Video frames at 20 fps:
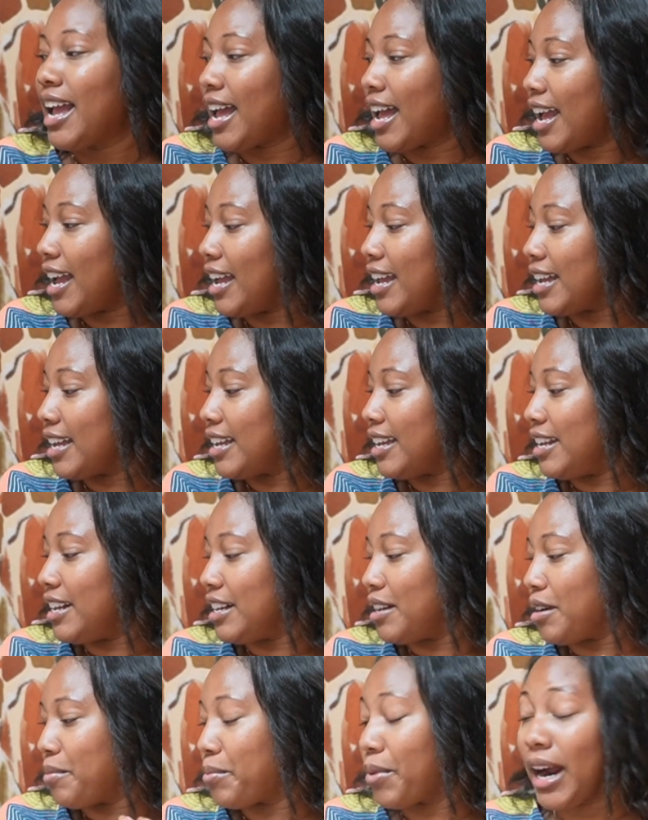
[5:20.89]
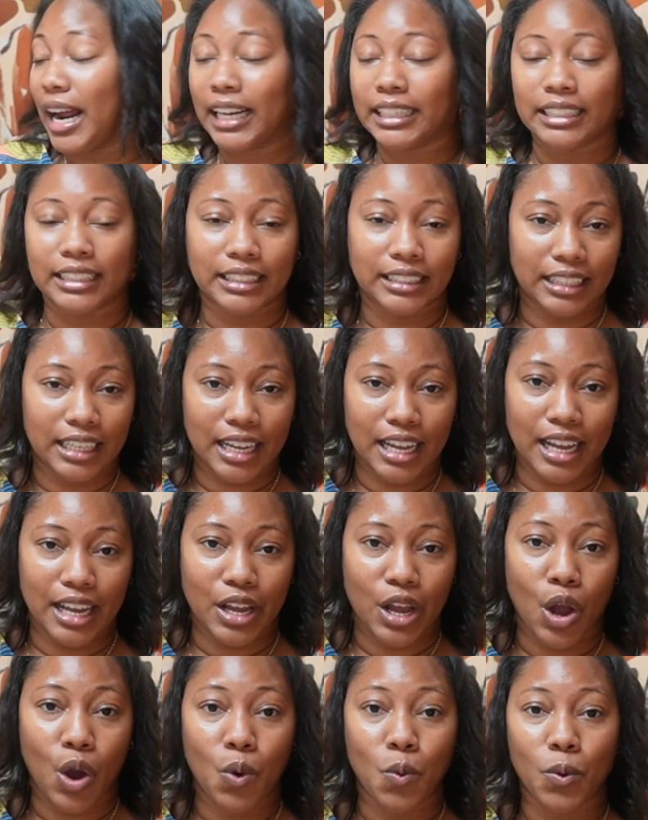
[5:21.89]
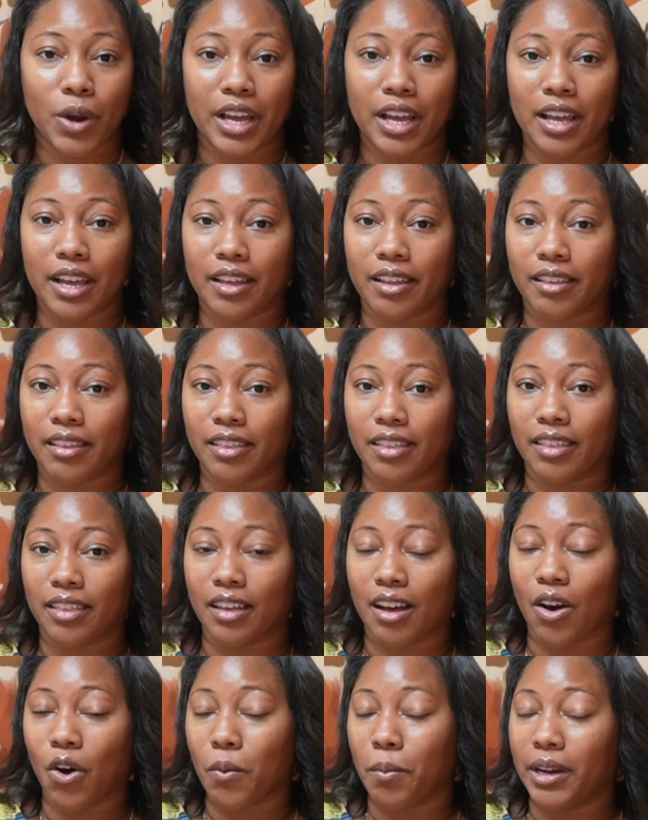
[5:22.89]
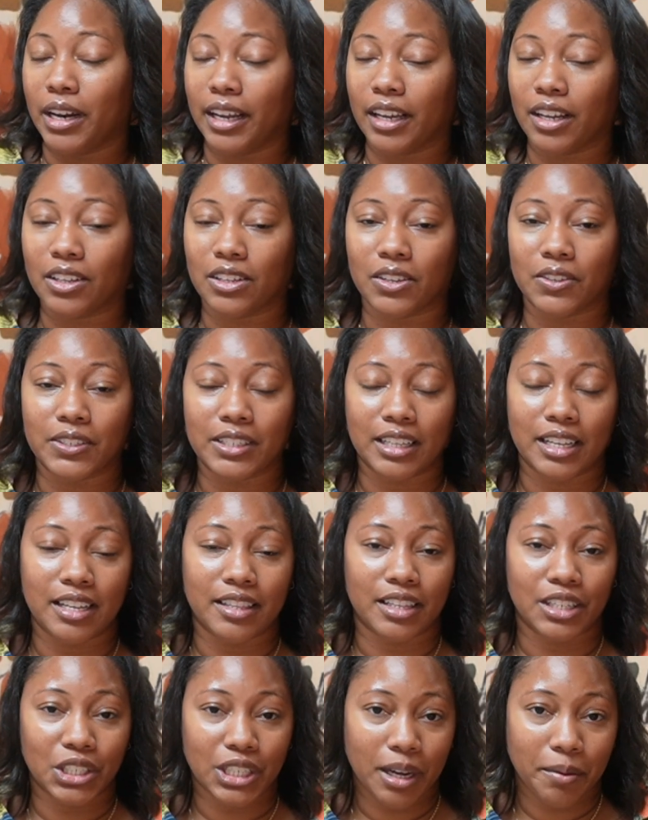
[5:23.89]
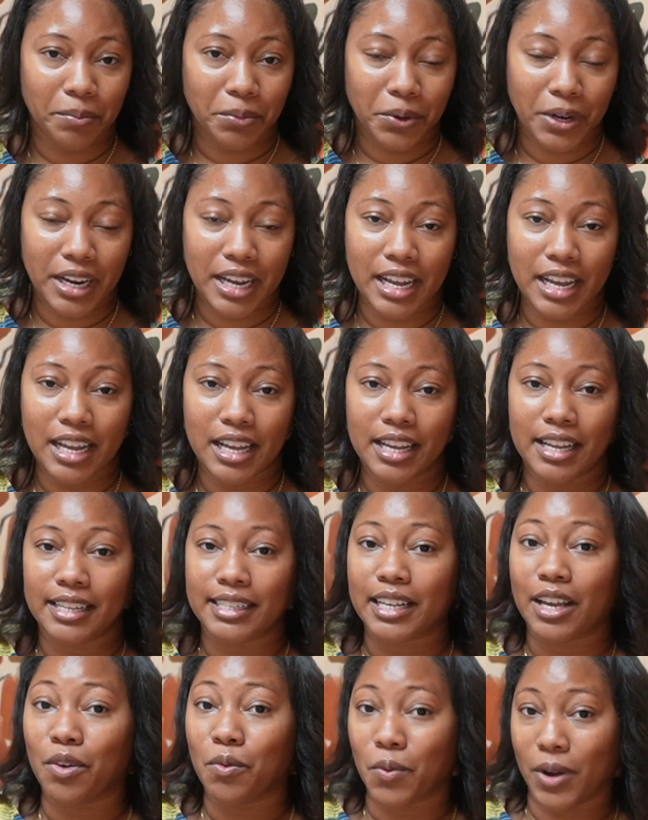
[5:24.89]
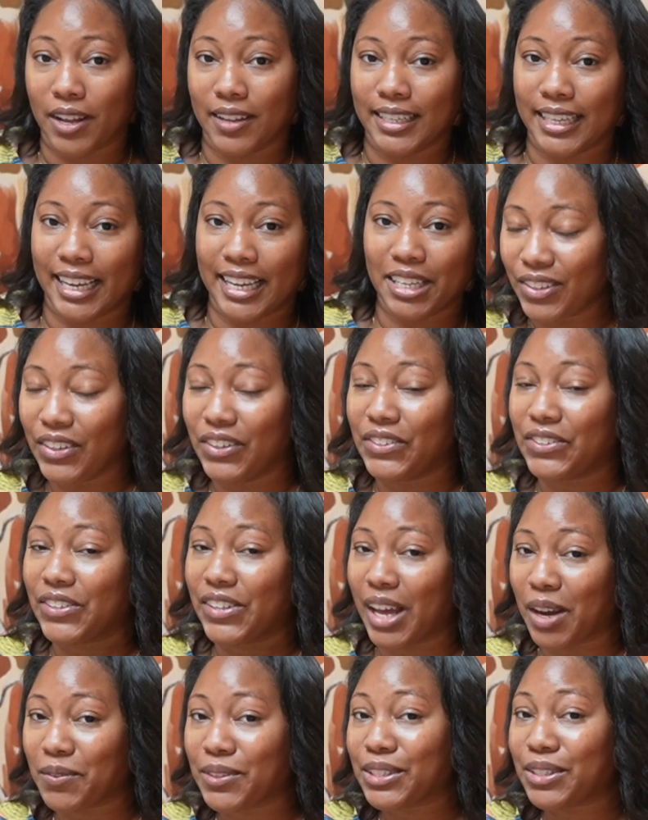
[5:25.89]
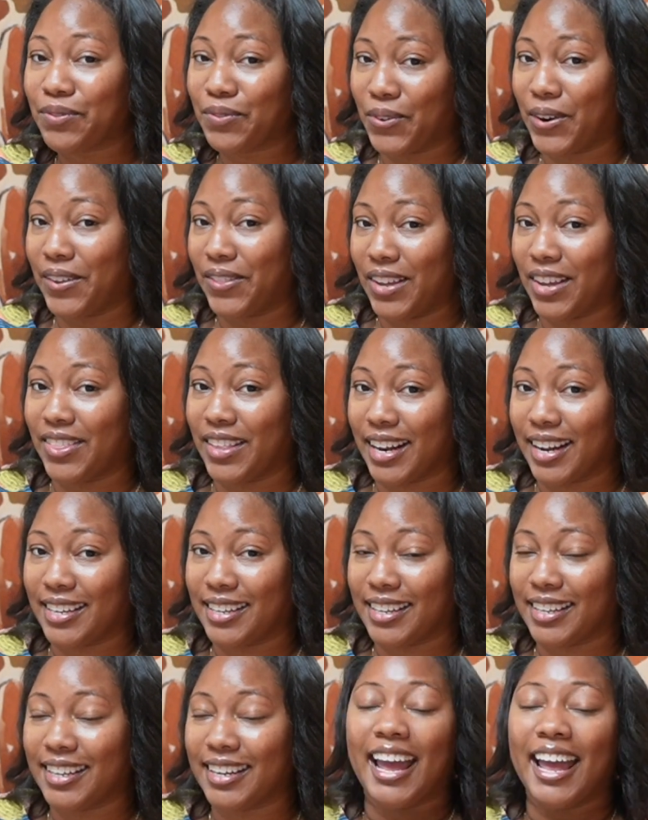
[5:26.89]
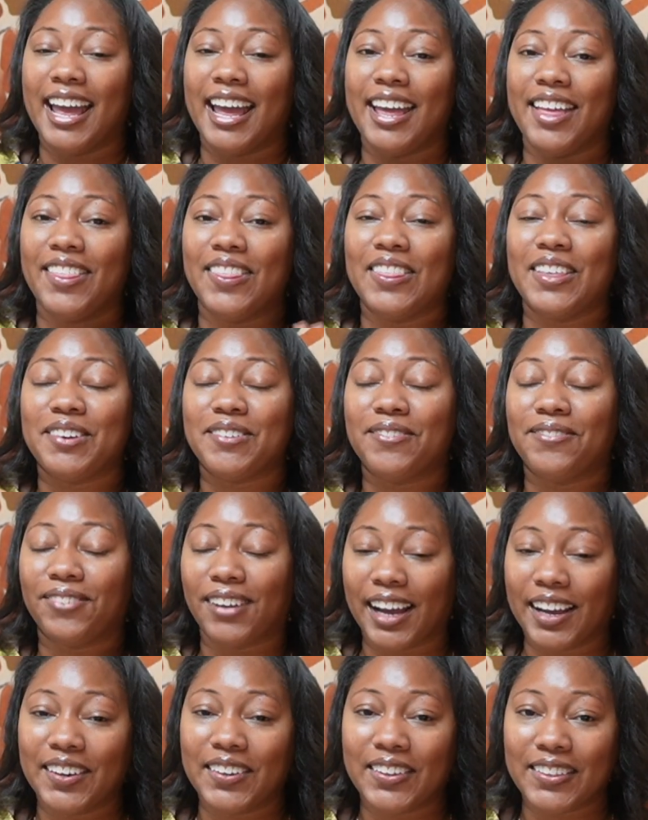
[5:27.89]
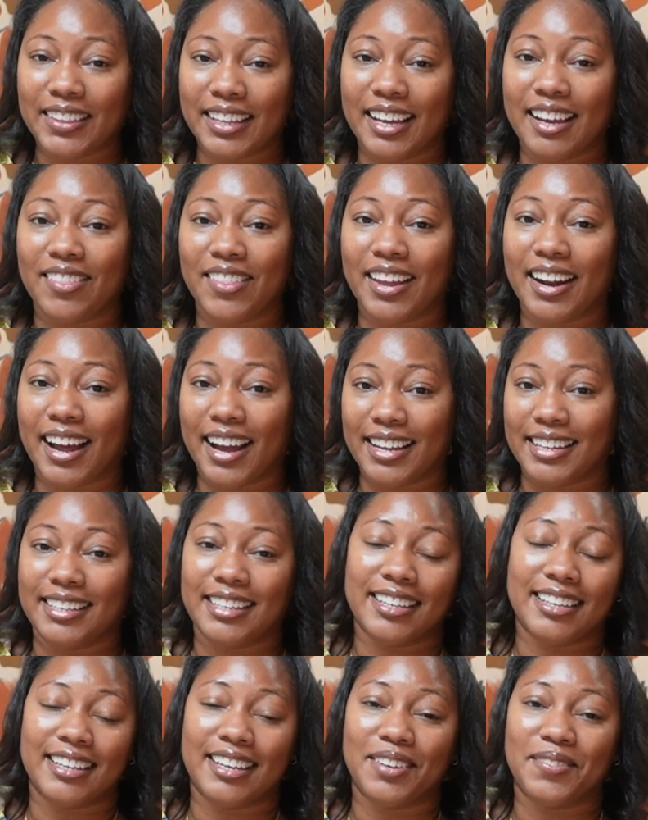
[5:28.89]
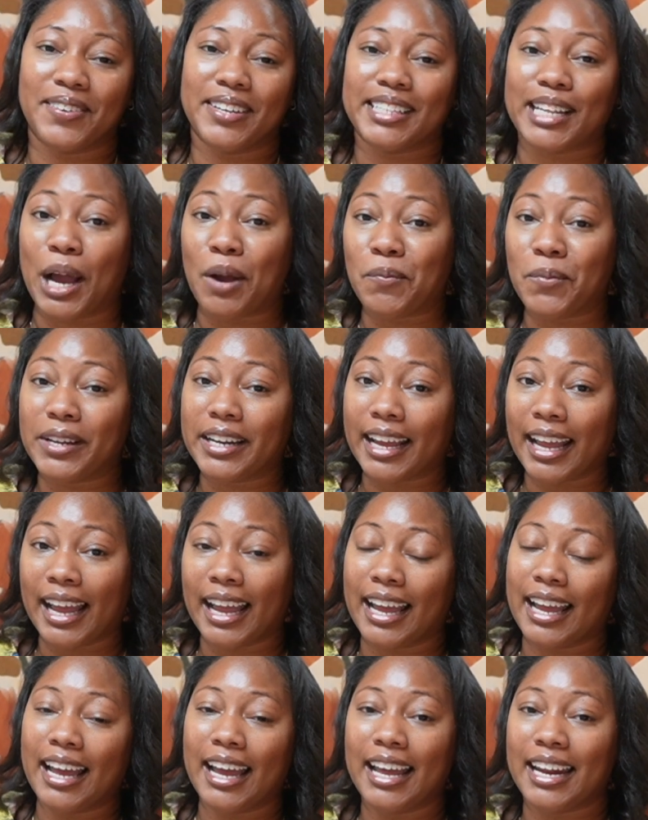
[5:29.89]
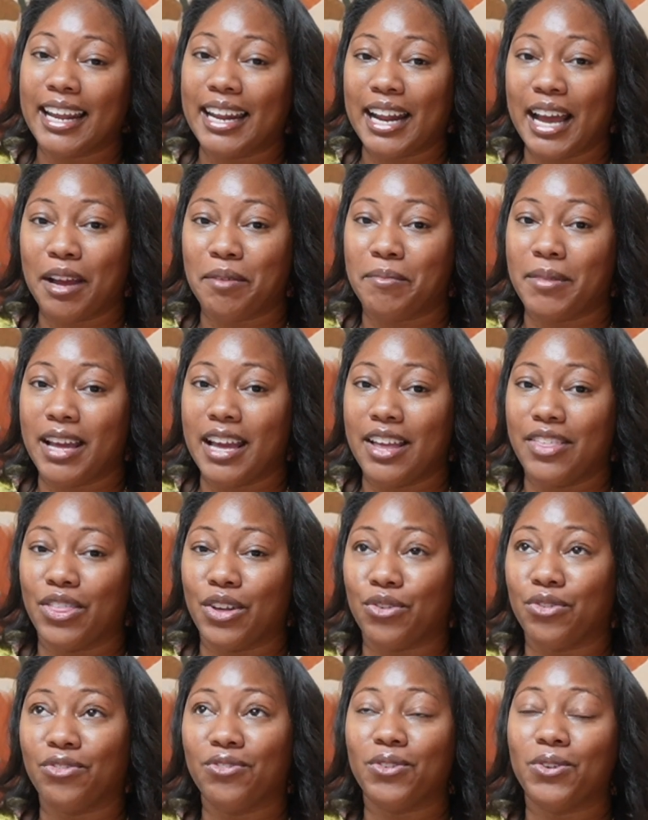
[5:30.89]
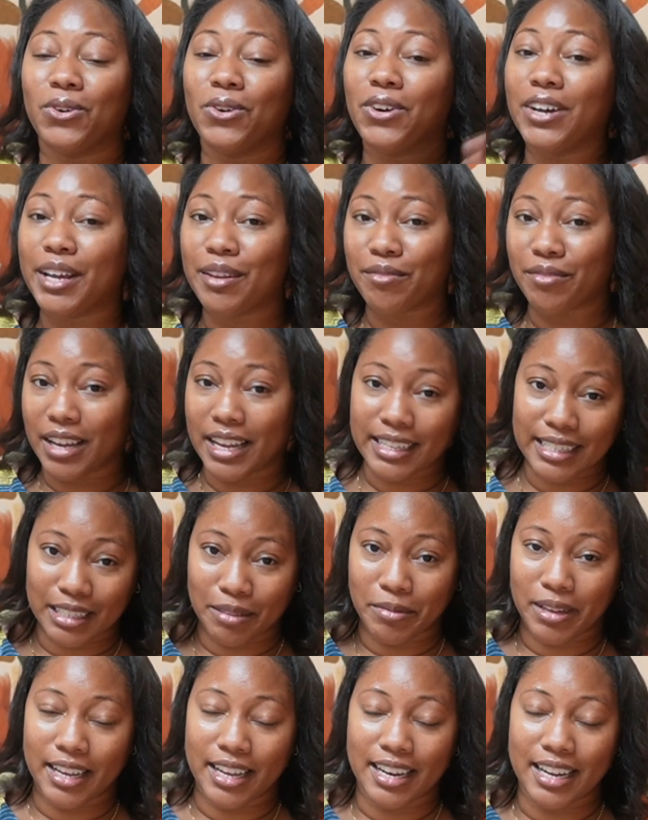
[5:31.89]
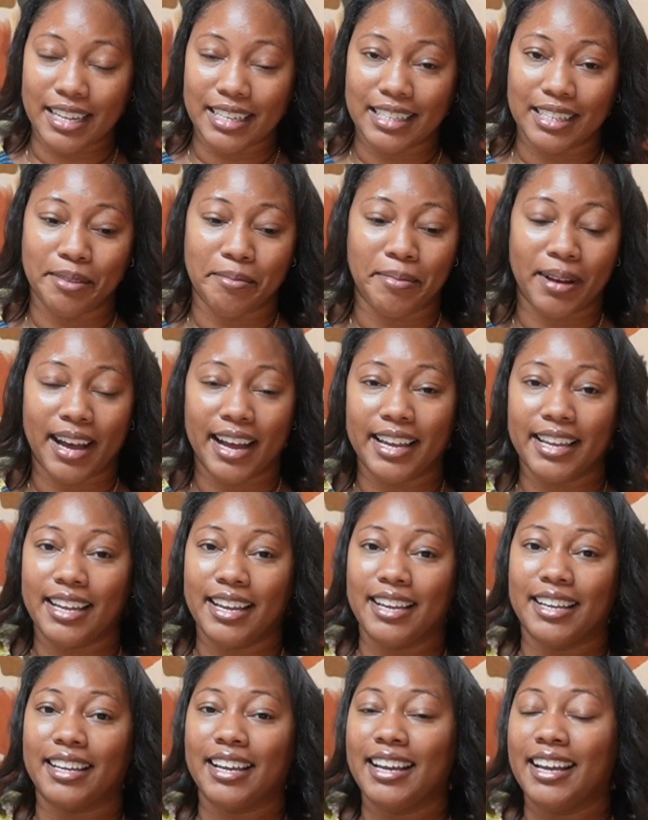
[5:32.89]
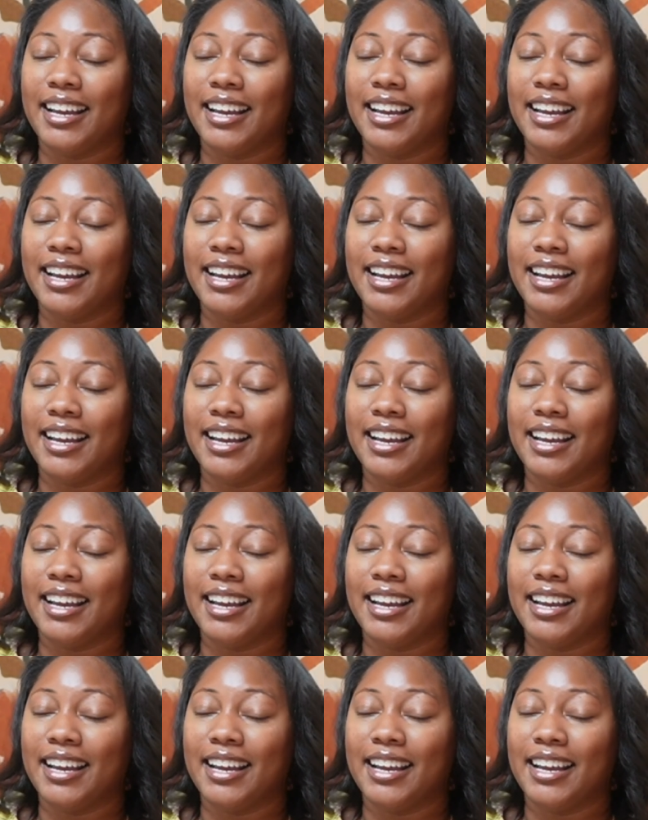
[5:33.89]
and practicing with opening, closing the jump rings and welding. So that was the fourth thing that I did. And the final thing that I did was I went ahead and I made the full investment into buying